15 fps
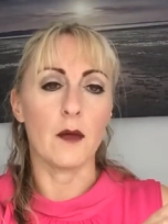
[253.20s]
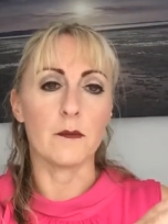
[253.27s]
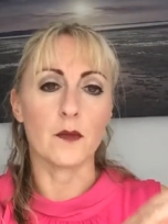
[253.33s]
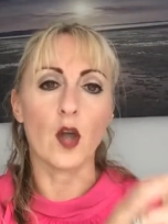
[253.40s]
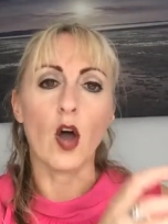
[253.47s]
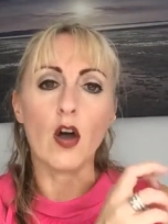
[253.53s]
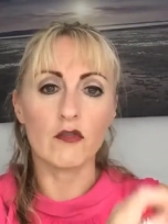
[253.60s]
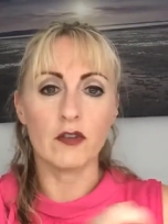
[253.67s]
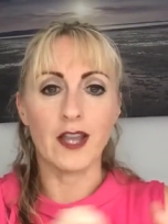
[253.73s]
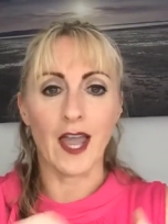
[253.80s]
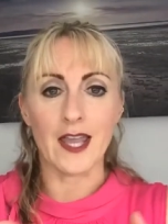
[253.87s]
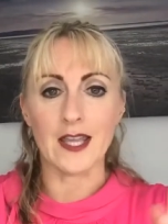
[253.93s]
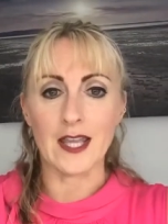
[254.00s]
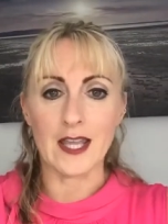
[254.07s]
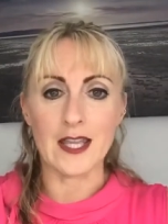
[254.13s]

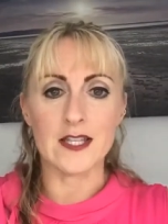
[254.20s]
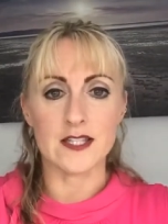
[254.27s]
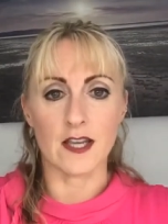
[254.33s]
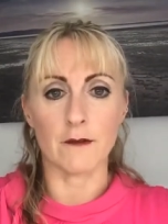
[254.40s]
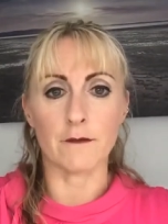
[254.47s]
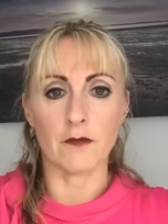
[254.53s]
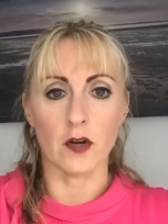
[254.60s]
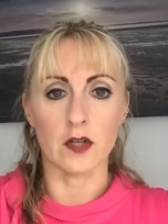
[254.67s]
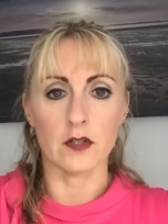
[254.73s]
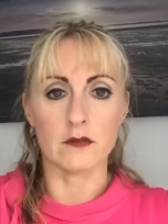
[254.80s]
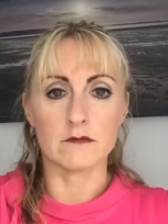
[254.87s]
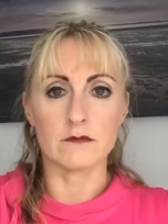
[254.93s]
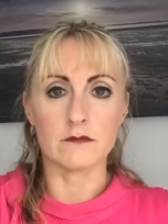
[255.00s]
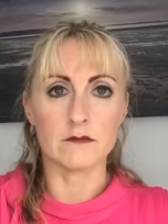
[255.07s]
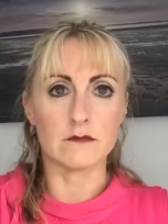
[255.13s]
congregate in different
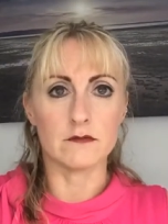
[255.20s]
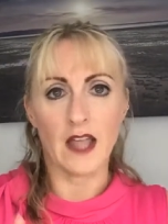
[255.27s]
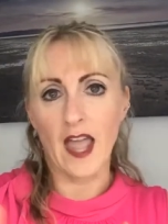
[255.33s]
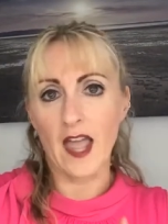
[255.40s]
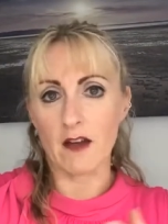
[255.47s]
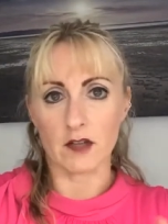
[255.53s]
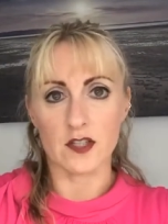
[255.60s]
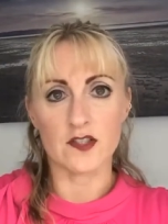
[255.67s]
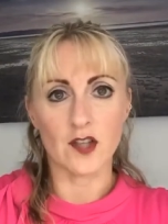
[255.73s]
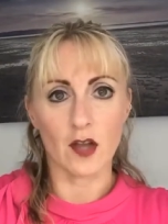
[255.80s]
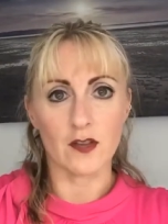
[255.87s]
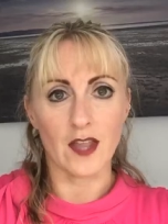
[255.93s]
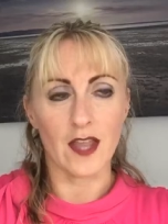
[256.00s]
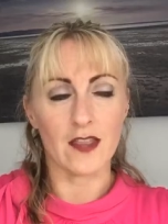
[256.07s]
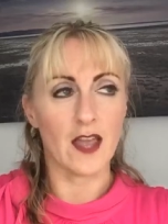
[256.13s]
areas, don't
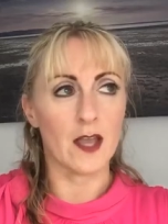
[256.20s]
they?